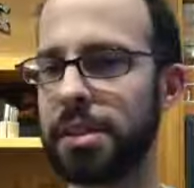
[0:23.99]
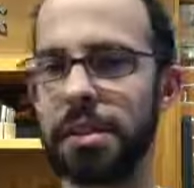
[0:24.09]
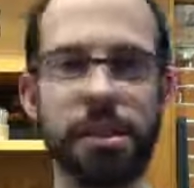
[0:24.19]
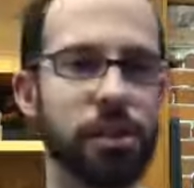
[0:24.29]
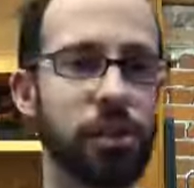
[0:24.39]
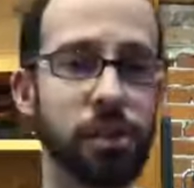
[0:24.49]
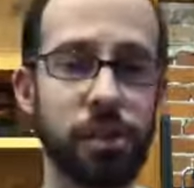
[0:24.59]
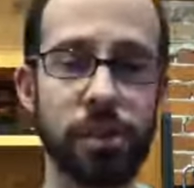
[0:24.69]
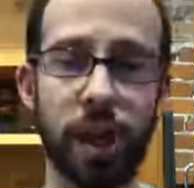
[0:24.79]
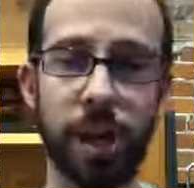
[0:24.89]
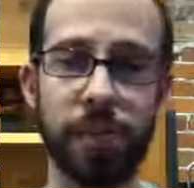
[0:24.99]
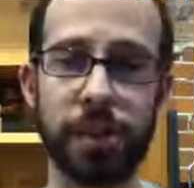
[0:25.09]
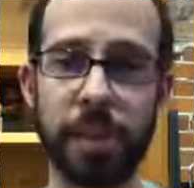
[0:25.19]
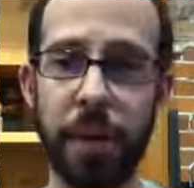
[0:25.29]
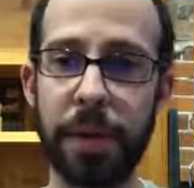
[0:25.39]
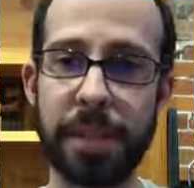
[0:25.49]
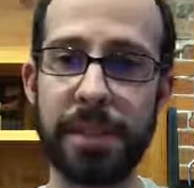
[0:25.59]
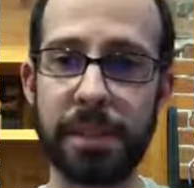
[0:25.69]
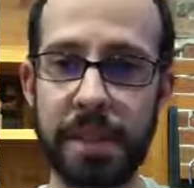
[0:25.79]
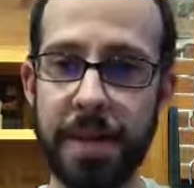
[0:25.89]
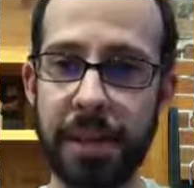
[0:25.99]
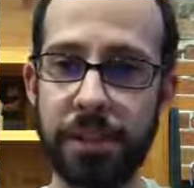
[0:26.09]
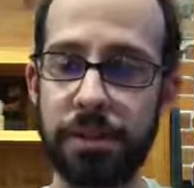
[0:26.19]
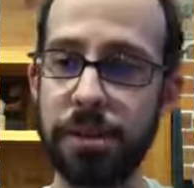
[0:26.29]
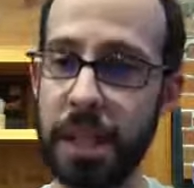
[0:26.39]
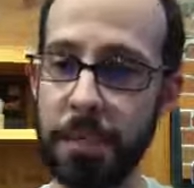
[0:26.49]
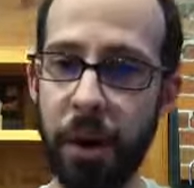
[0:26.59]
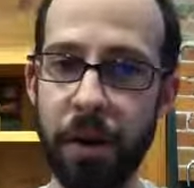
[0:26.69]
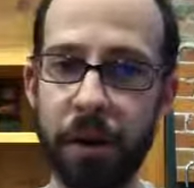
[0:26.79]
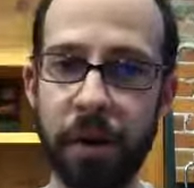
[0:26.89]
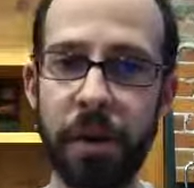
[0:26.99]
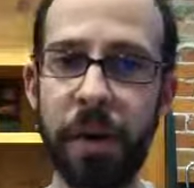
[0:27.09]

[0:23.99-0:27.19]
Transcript: He's a student of the Taiwanese tea master Teaparker.